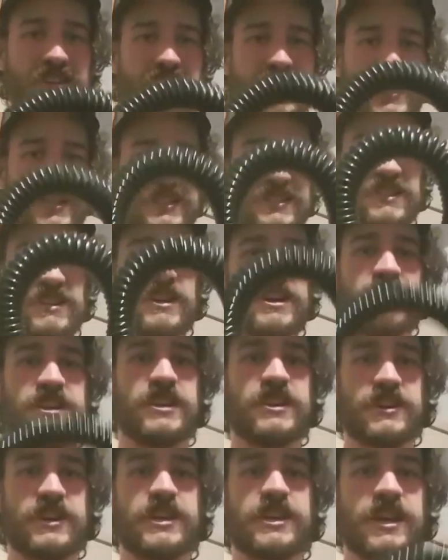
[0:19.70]
right?
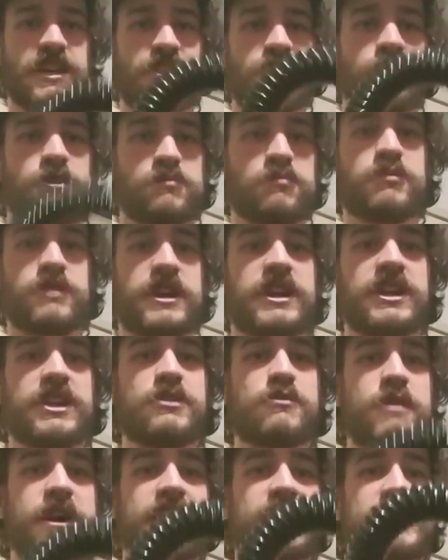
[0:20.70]
Now you can do it pretty
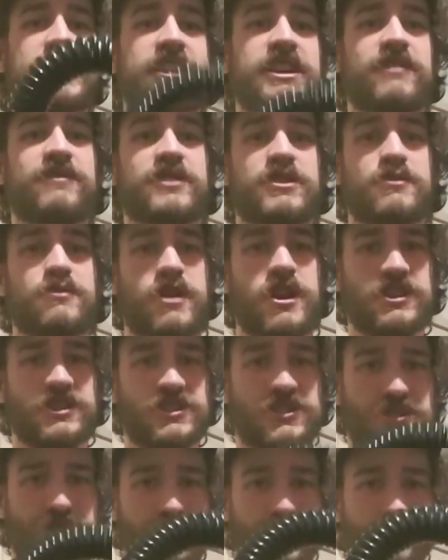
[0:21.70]
quickly if you
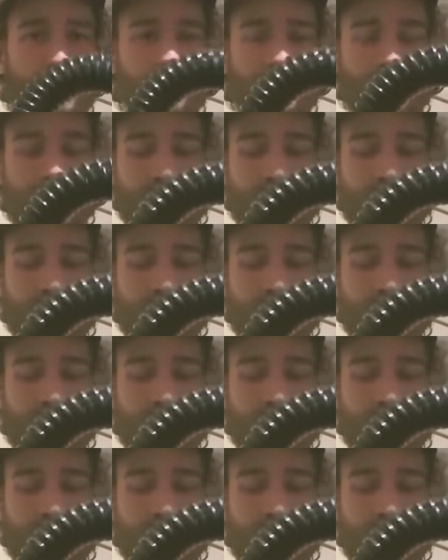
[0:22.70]
want to.